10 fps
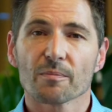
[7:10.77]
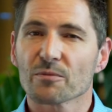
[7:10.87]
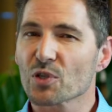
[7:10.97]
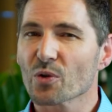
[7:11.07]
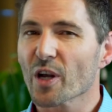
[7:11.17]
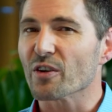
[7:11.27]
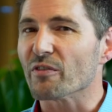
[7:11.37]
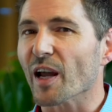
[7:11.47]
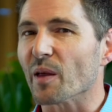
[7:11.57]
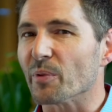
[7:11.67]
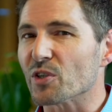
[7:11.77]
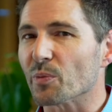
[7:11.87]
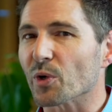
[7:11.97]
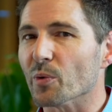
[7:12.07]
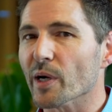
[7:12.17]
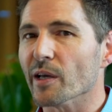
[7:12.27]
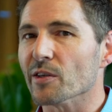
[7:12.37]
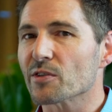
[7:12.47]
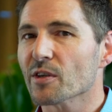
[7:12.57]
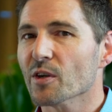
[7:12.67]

still don't develop in typical ways,